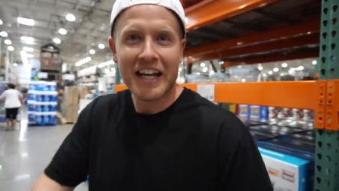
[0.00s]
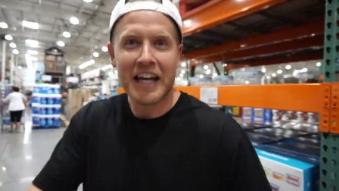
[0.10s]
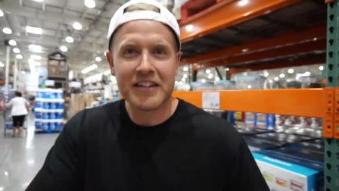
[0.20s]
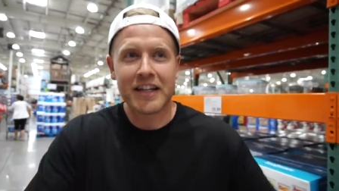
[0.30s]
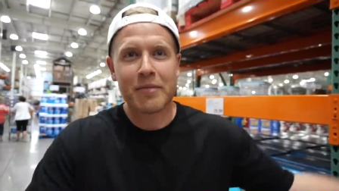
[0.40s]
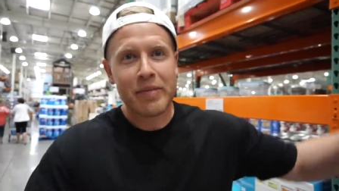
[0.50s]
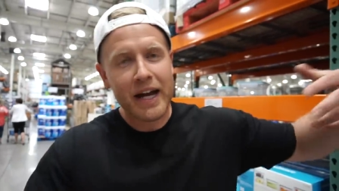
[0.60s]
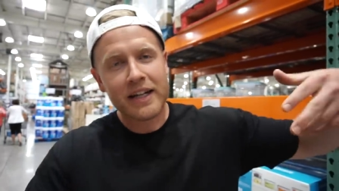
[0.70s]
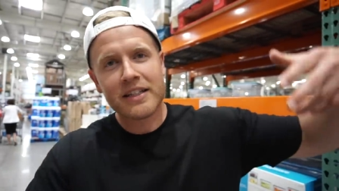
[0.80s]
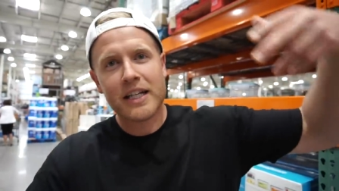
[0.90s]
It's like a
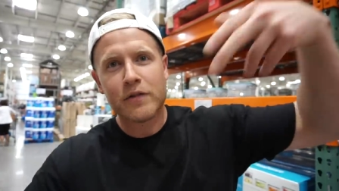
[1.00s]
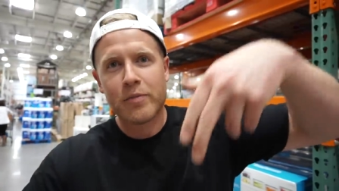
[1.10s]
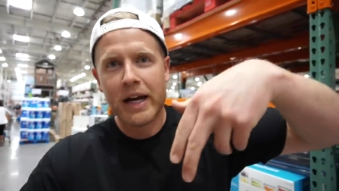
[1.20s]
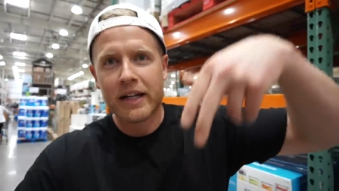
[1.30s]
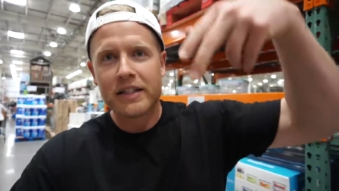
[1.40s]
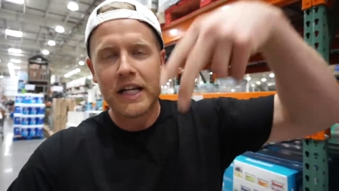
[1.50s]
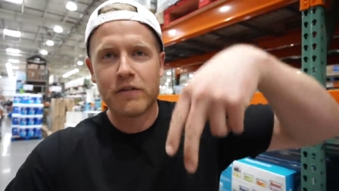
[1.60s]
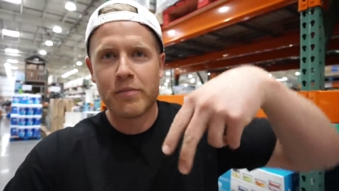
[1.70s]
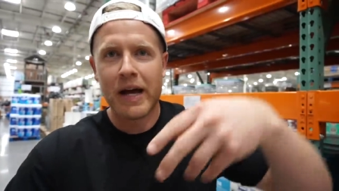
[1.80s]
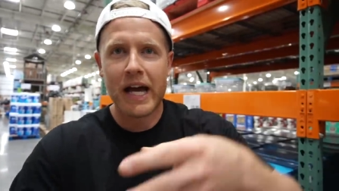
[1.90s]
bag inside of a bag inside of a
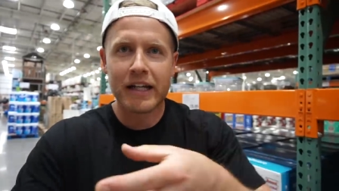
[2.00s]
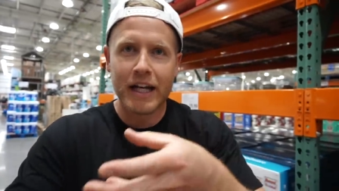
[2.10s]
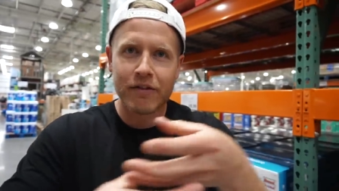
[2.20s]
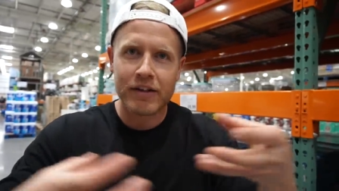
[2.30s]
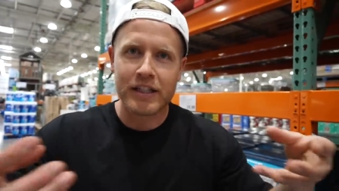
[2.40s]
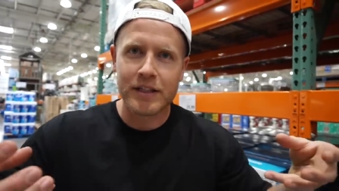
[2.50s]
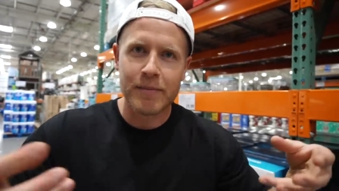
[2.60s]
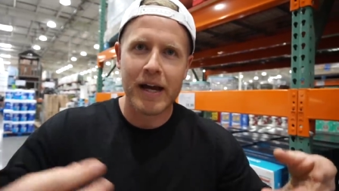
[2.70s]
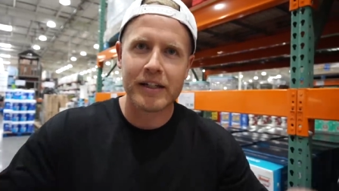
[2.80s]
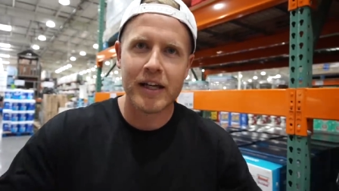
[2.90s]
bag and everything is
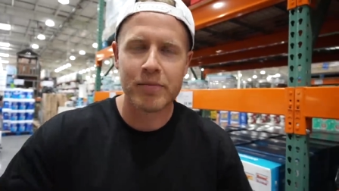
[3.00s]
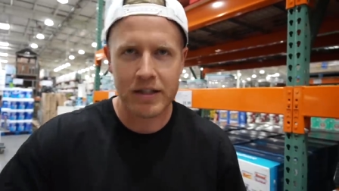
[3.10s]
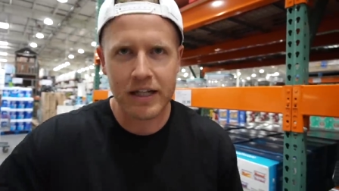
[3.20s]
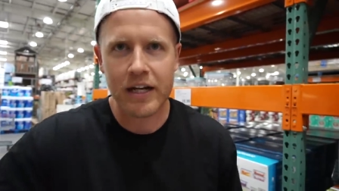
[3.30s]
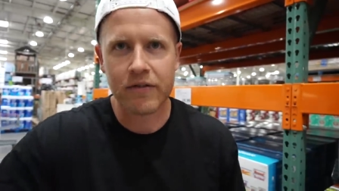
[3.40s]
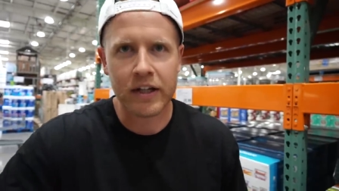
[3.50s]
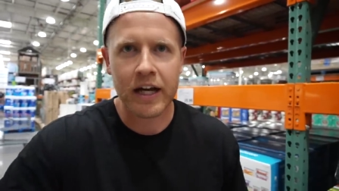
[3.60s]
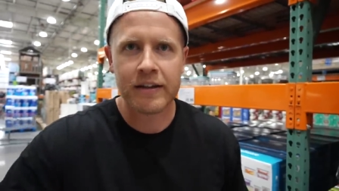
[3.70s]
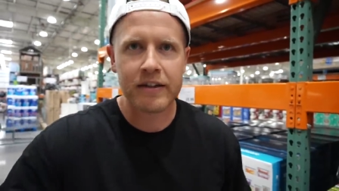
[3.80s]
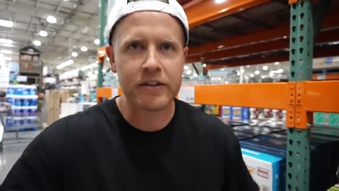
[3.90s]
bagged up inside of it.
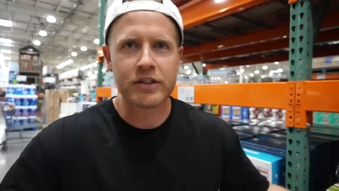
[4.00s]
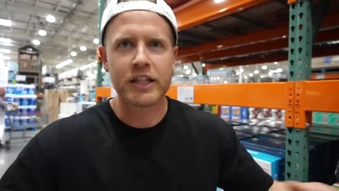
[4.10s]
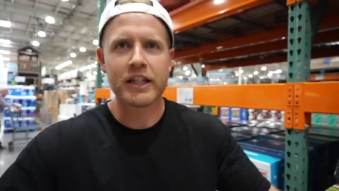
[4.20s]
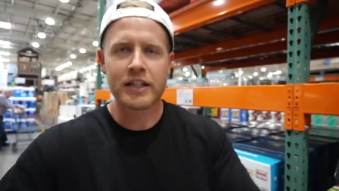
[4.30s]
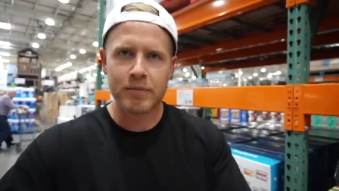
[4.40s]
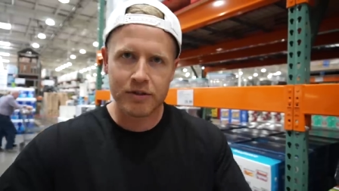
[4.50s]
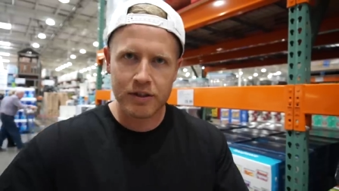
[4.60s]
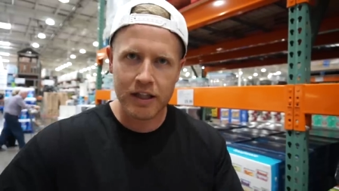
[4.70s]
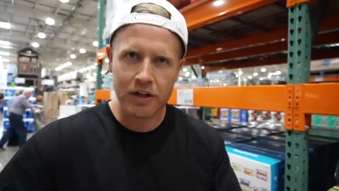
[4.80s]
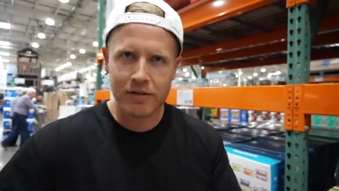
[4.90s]
And then there's kids' meals
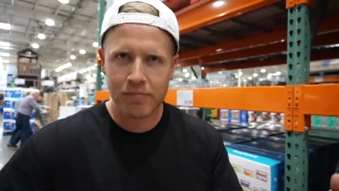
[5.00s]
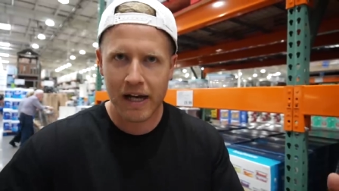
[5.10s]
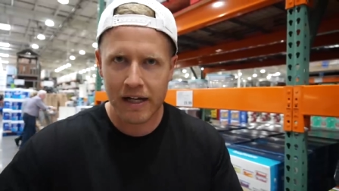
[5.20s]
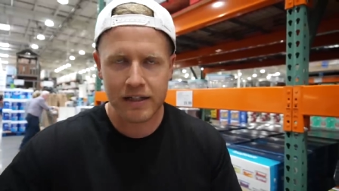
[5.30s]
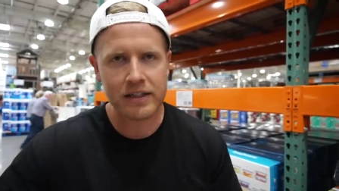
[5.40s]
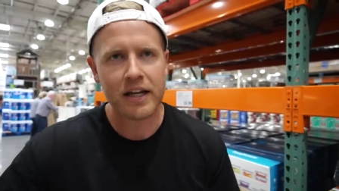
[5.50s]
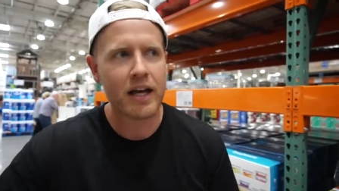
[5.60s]
in there in bags.